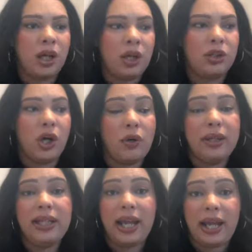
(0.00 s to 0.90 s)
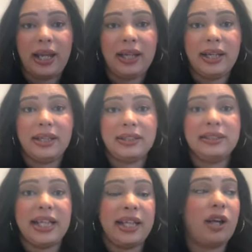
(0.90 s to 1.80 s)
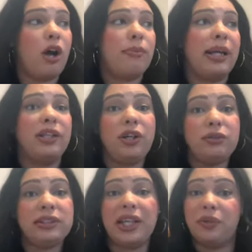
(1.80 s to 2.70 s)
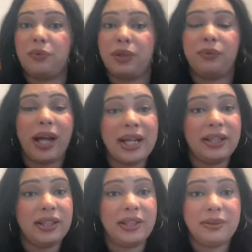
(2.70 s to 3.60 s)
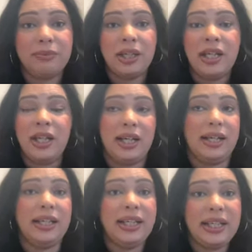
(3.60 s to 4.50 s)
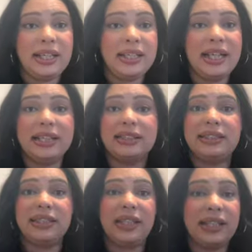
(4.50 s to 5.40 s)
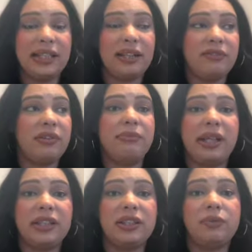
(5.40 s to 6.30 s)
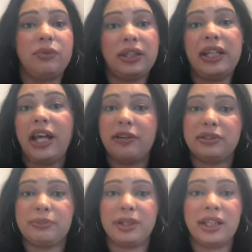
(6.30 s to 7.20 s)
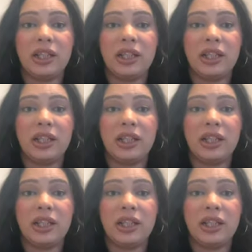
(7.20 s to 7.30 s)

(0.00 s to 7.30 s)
going and taking all my notes and rewriting them again and seeing the information really helps me.